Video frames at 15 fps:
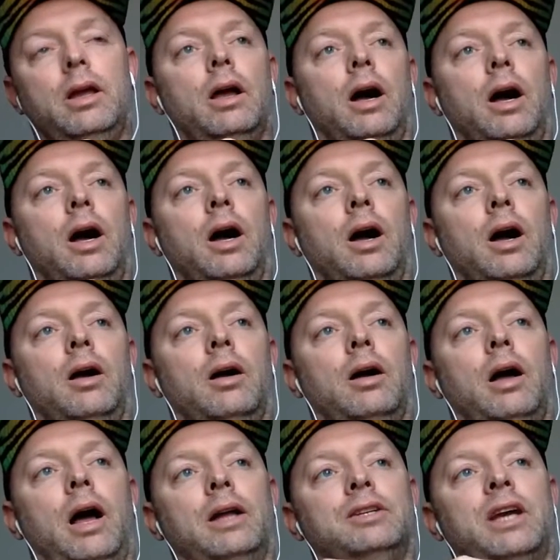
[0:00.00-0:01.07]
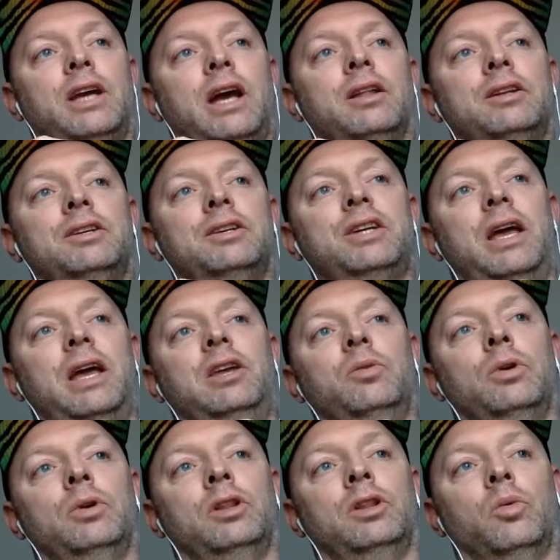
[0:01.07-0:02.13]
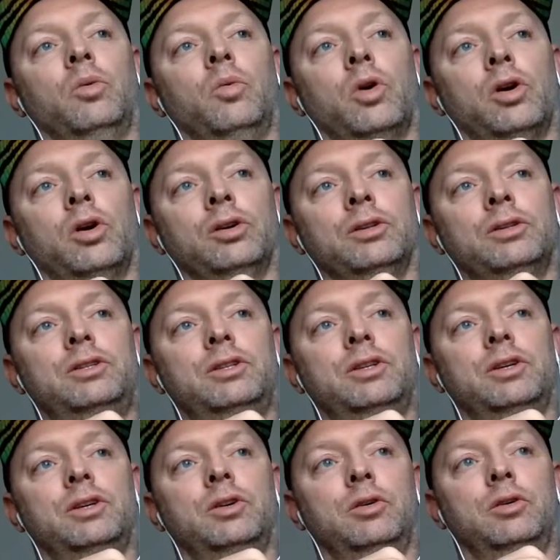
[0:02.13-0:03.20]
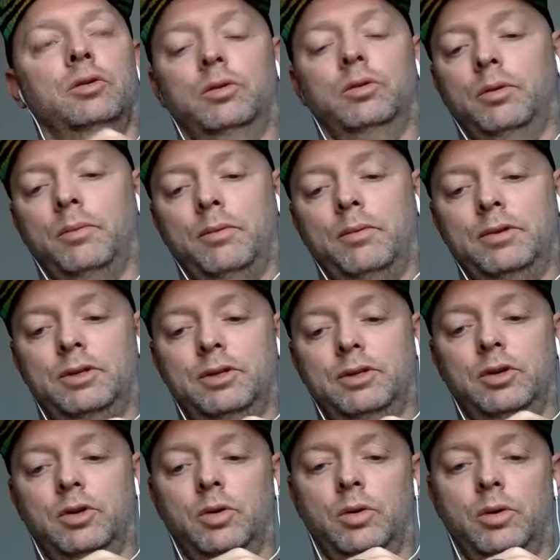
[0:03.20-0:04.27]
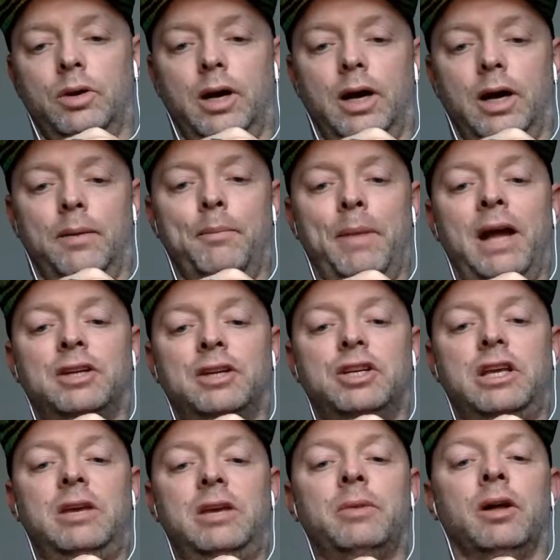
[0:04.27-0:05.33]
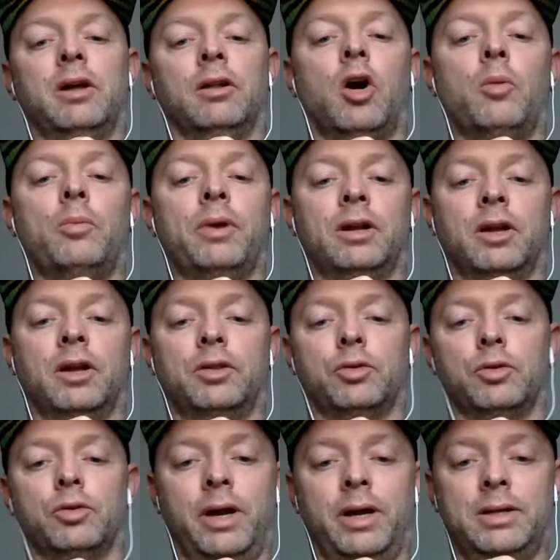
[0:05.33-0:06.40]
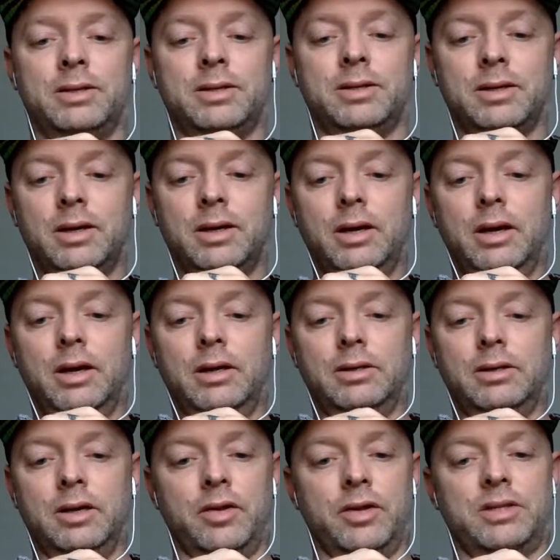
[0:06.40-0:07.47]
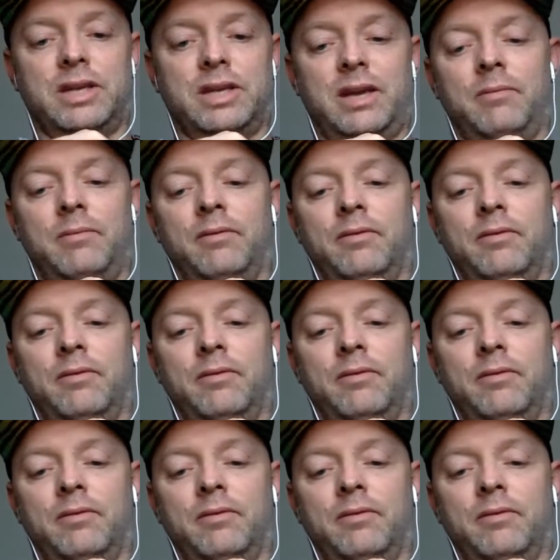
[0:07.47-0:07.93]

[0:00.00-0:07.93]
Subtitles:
I challenge anyone in the world to match email open and click-through rates near the same